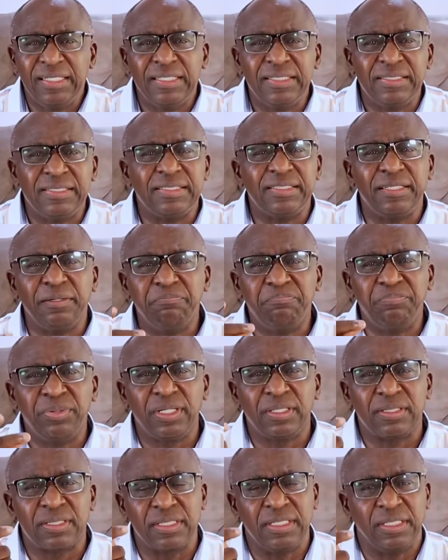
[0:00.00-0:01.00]
it is a big
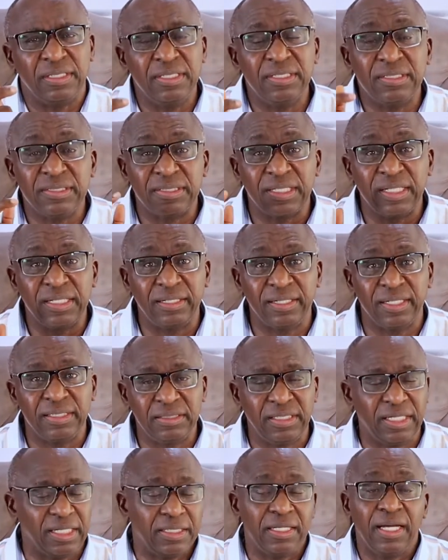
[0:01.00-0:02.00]
thing. It is a
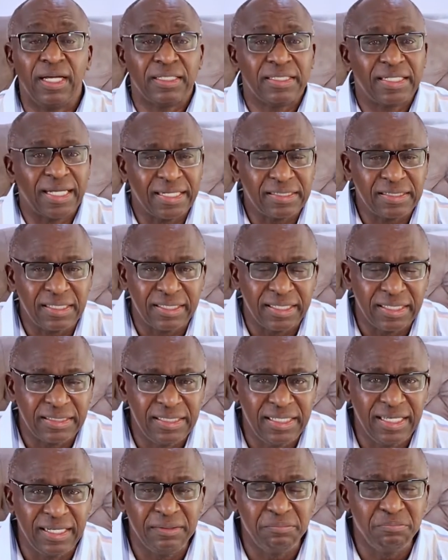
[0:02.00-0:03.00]
great gain. That
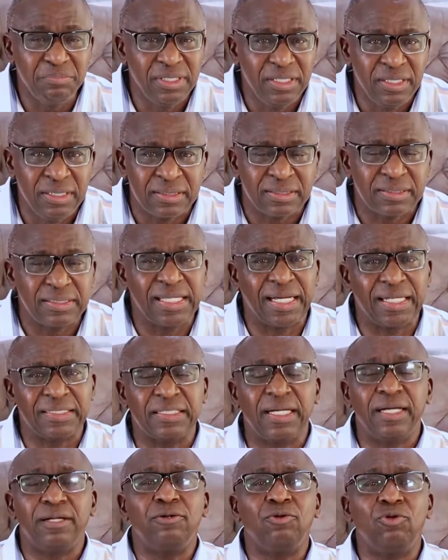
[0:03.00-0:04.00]
great gain means
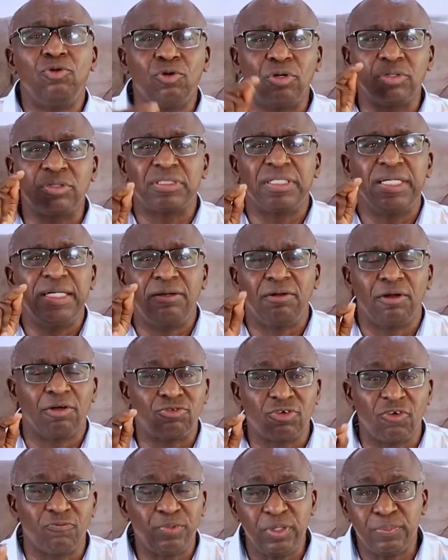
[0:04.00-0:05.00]
that not a
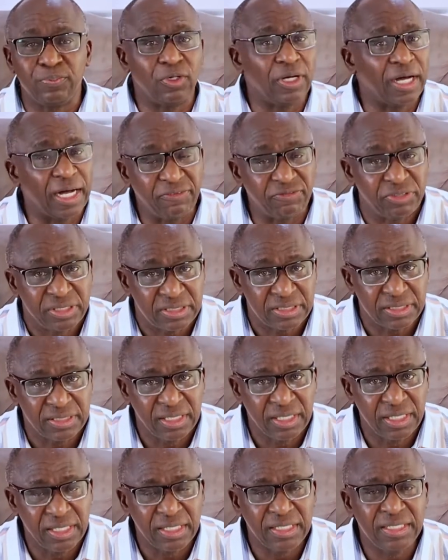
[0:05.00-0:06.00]
lot of people have it.
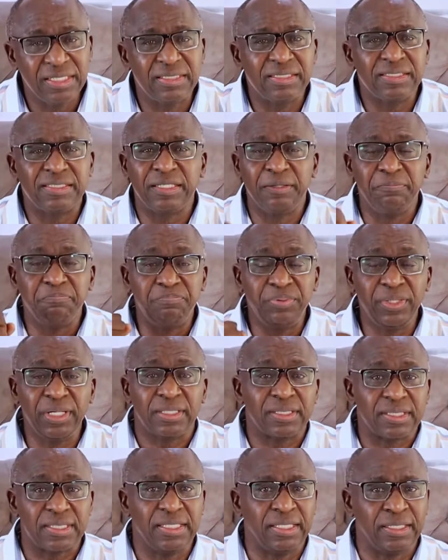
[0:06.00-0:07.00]
It is a
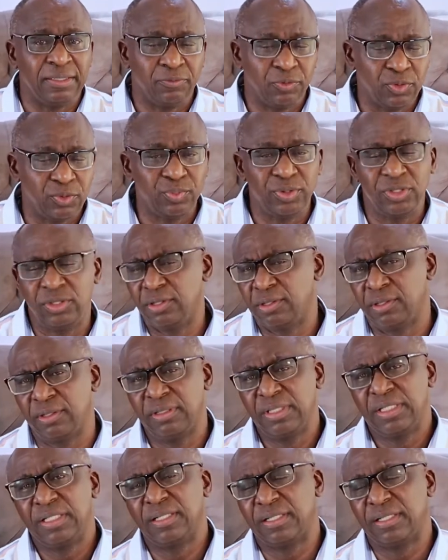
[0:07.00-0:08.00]
big thing. We, you know,